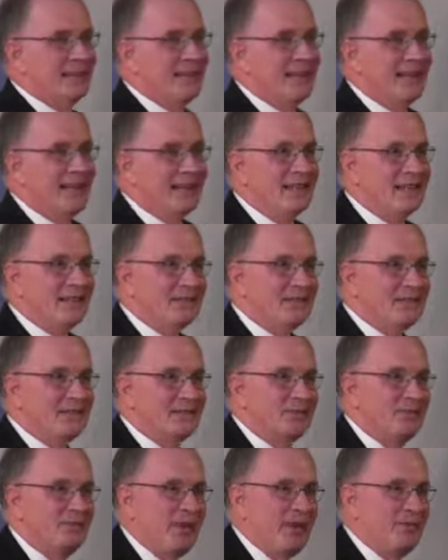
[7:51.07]
get
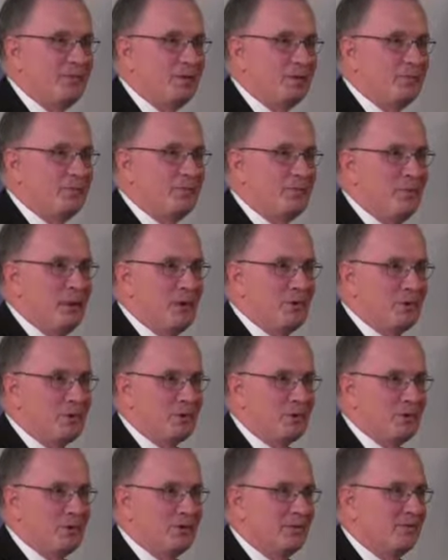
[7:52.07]
his favorite
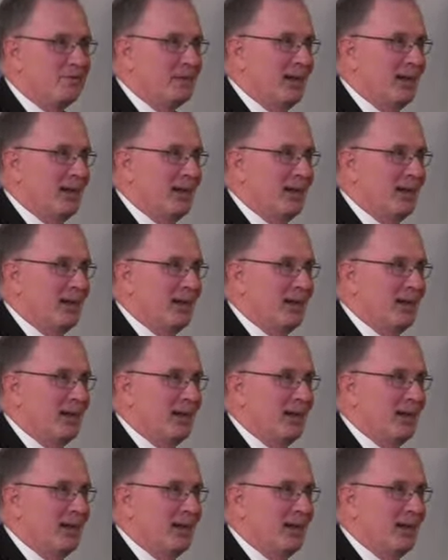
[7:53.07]
beverage,